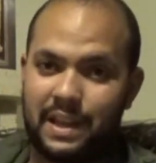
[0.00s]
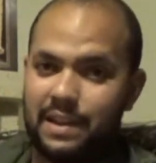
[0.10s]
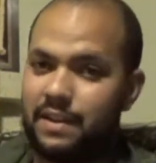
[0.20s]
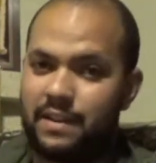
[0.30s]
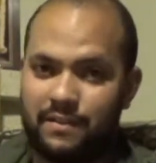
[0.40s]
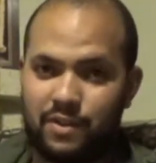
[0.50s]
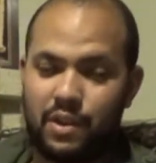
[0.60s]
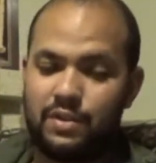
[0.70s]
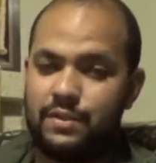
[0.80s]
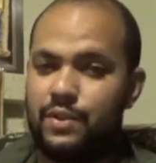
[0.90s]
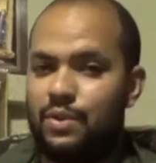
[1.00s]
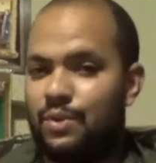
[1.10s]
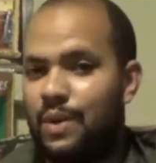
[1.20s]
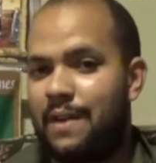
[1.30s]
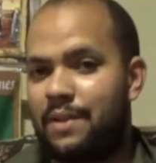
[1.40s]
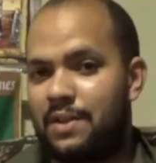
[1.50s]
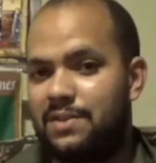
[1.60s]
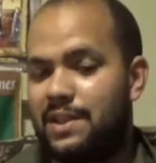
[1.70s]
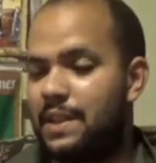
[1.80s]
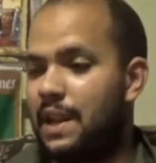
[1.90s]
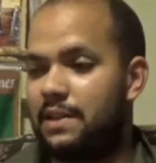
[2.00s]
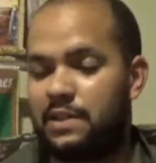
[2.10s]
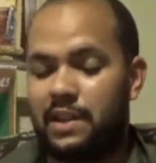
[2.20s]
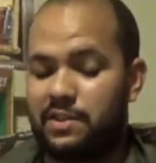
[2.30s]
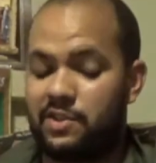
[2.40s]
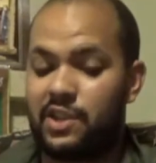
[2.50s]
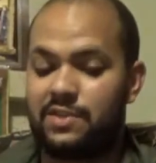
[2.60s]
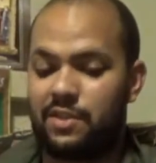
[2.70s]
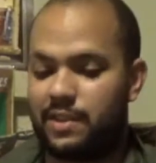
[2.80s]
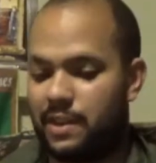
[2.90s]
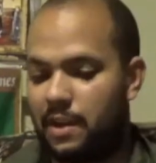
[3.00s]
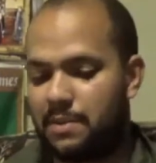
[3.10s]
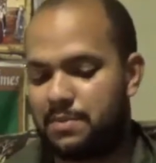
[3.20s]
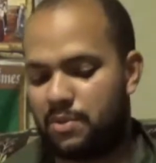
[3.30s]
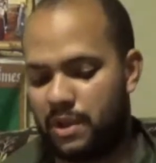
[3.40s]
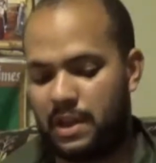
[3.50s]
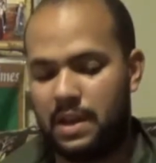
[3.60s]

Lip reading: And for those of you who not seen that, I suggest looking it up. It's pretty